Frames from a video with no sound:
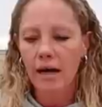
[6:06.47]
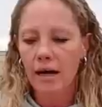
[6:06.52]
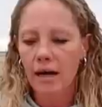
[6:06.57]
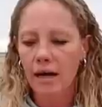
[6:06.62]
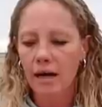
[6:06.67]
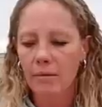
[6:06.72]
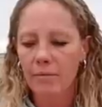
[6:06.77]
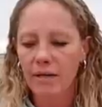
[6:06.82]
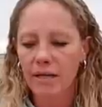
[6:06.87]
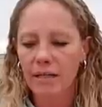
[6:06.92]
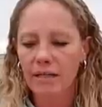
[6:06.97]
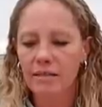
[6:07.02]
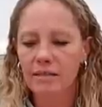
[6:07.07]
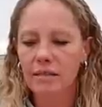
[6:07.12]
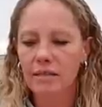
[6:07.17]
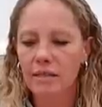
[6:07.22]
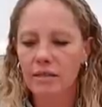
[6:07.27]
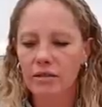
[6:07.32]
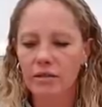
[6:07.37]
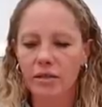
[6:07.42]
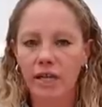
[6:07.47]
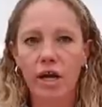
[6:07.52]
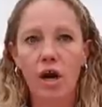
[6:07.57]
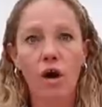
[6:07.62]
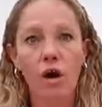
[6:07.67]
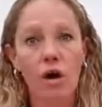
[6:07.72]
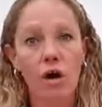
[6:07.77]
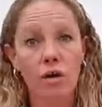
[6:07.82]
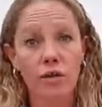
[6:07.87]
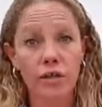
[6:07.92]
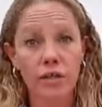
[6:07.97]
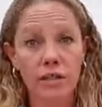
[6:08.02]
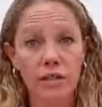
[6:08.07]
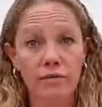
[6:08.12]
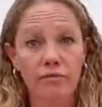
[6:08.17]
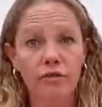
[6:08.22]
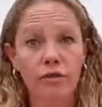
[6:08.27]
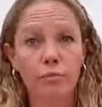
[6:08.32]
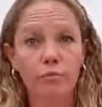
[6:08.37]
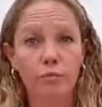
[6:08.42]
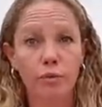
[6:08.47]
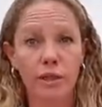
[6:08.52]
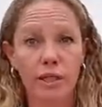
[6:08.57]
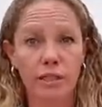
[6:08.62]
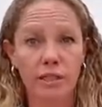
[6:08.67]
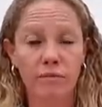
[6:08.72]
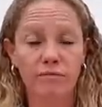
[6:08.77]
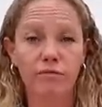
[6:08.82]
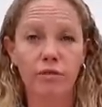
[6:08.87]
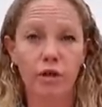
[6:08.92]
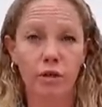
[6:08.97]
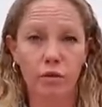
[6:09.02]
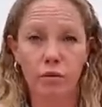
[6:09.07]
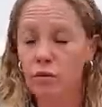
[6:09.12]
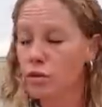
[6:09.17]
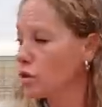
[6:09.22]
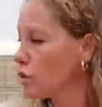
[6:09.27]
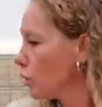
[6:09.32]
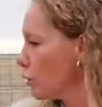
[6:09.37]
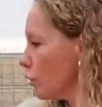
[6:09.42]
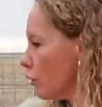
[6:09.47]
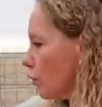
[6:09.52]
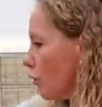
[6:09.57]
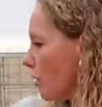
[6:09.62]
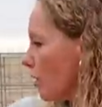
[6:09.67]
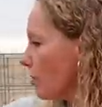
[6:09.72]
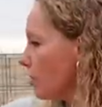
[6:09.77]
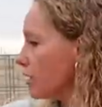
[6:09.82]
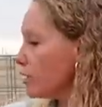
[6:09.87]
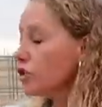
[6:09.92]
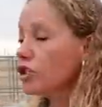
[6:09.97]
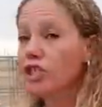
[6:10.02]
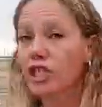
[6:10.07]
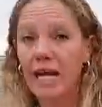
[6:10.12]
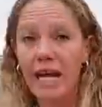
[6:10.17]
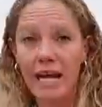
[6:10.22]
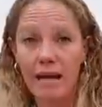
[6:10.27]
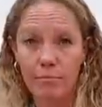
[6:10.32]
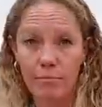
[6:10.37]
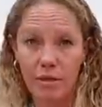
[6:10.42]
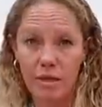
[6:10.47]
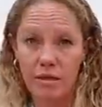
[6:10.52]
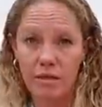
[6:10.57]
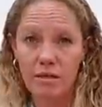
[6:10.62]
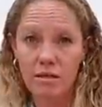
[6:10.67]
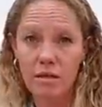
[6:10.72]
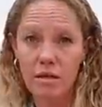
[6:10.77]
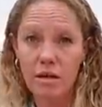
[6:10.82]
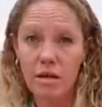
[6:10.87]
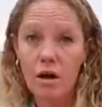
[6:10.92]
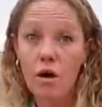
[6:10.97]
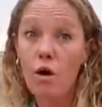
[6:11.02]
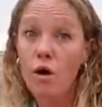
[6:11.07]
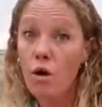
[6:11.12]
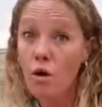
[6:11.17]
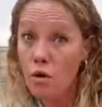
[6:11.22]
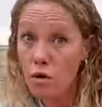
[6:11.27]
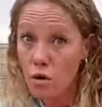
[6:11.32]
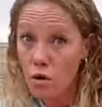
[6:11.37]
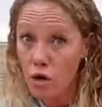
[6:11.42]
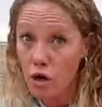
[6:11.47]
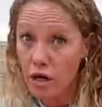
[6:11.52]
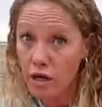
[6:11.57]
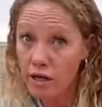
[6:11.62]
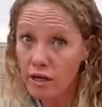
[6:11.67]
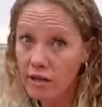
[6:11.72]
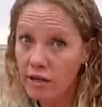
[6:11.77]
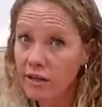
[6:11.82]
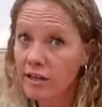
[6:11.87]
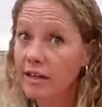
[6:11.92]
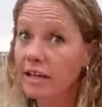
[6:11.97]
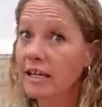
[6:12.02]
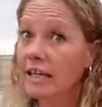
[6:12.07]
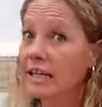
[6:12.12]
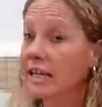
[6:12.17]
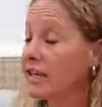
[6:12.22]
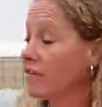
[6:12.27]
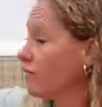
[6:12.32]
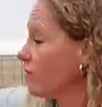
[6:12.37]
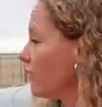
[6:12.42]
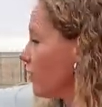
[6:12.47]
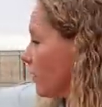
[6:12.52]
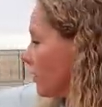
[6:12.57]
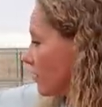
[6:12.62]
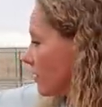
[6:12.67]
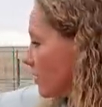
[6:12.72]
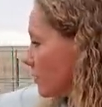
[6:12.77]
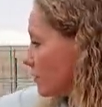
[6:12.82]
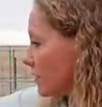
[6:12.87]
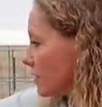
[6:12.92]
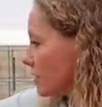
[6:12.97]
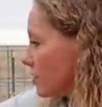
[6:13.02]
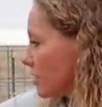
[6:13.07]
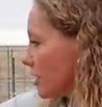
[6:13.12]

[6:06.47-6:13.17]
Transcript: Um, it is literally all the different breeds of goats who won their champion or if there was a